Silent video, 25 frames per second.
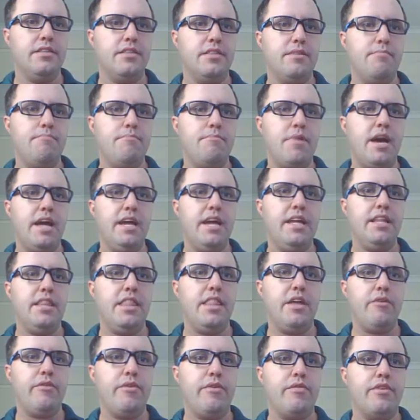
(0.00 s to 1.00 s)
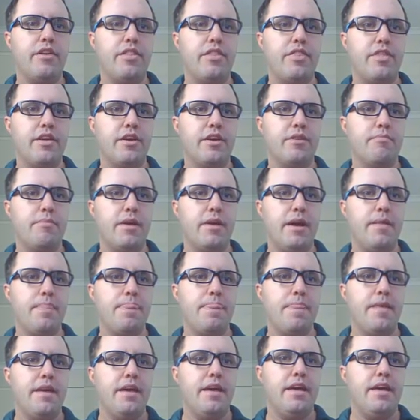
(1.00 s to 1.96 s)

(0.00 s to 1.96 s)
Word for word: The main thing we want to think about